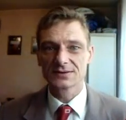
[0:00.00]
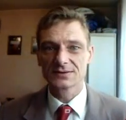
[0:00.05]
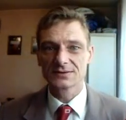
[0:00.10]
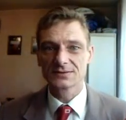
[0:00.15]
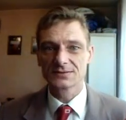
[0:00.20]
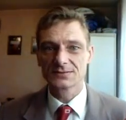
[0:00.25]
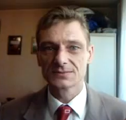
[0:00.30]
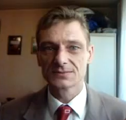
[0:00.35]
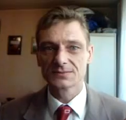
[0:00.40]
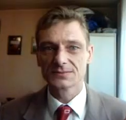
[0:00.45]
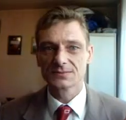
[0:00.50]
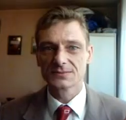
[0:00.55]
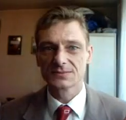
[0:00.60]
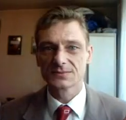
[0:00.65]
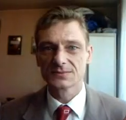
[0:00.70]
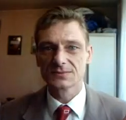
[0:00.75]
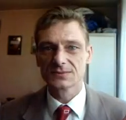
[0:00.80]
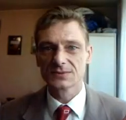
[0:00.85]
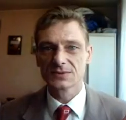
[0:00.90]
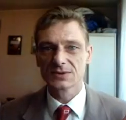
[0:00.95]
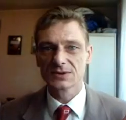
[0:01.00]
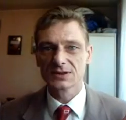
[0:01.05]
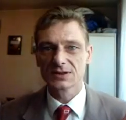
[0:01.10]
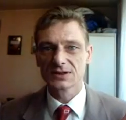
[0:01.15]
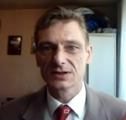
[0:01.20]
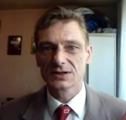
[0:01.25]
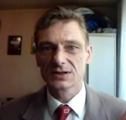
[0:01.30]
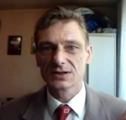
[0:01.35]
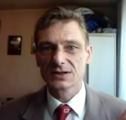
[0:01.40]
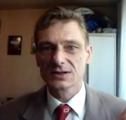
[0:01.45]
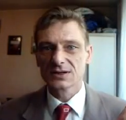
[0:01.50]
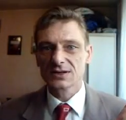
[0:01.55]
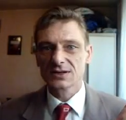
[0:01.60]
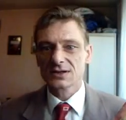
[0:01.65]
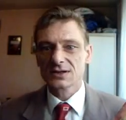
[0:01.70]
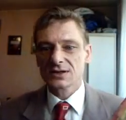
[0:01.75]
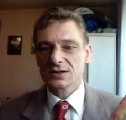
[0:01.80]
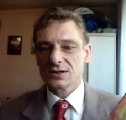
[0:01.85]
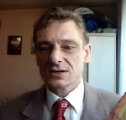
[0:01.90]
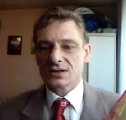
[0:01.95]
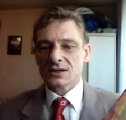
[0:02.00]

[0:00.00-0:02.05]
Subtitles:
(silence)